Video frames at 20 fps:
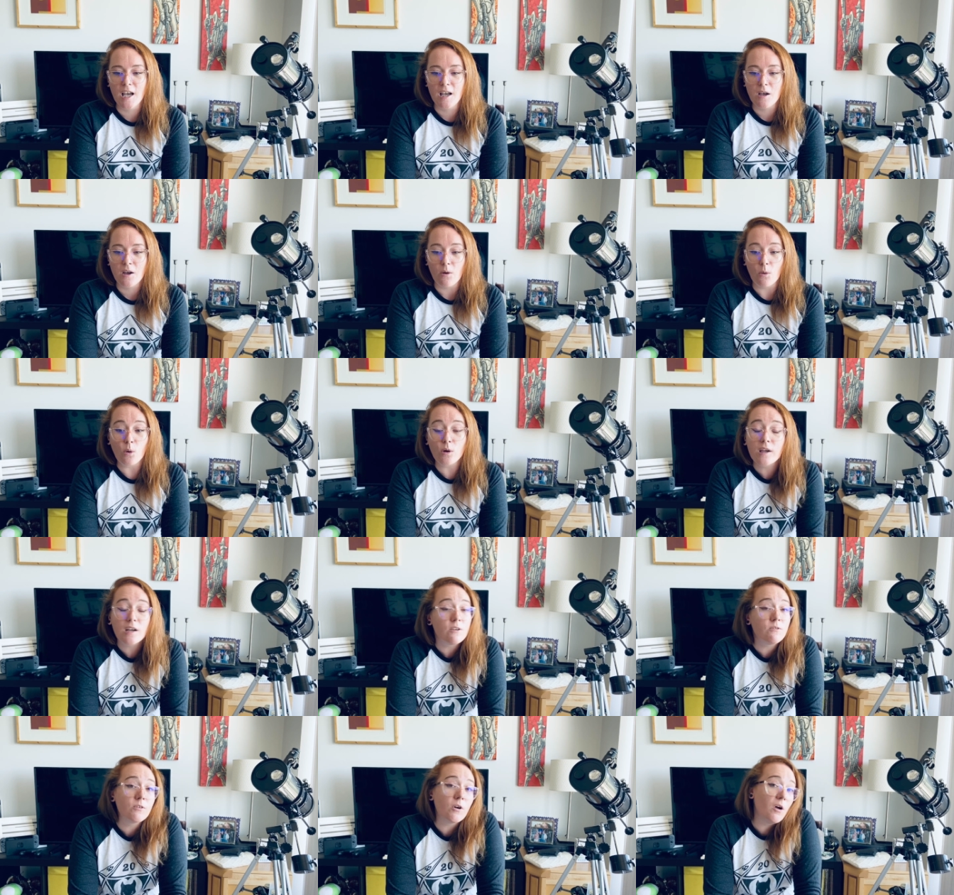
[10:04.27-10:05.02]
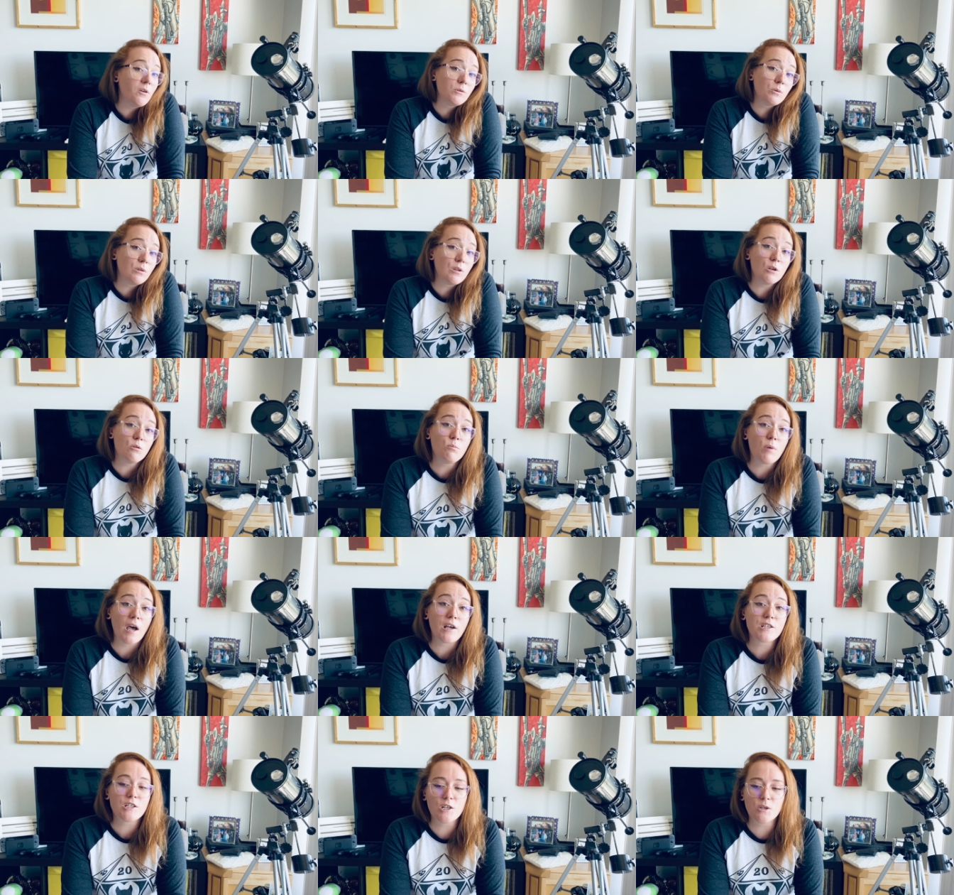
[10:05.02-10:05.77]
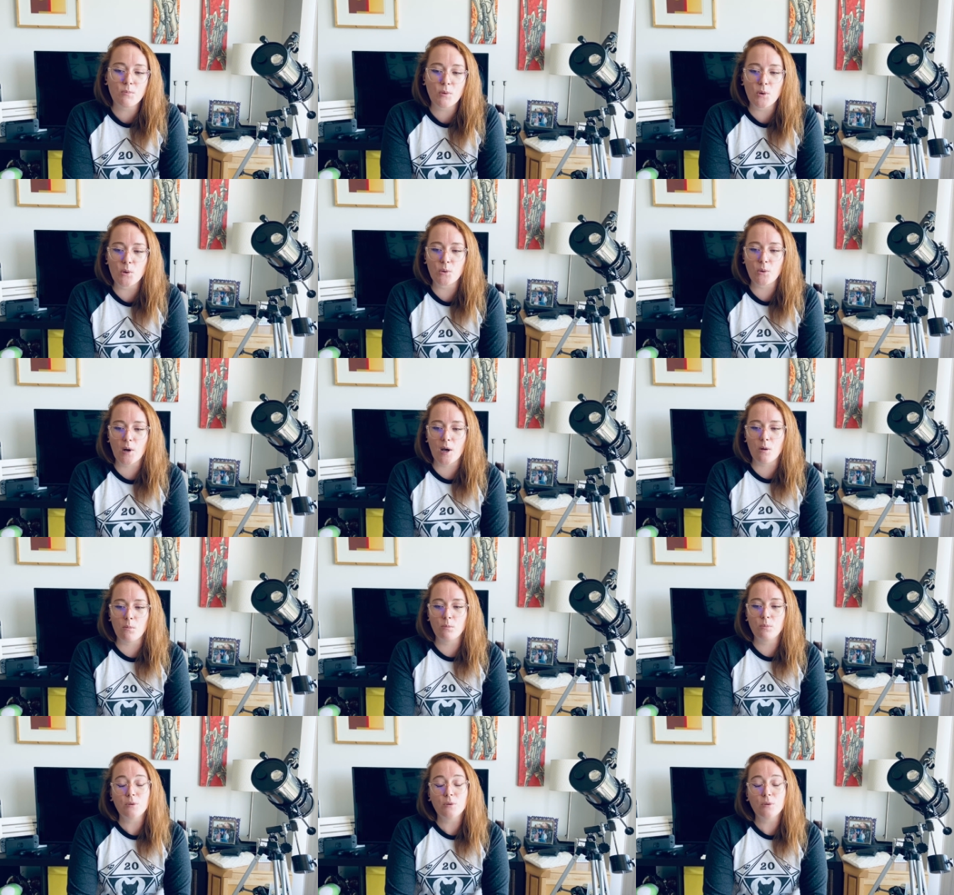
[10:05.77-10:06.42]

or get involved with the Ambassador program,